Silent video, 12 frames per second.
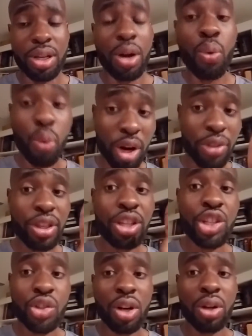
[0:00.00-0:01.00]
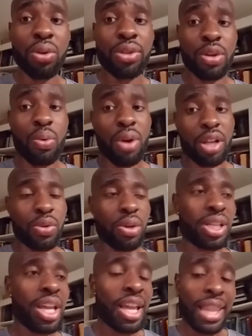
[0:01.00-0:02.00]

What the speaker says: A worthy struggle to work towards.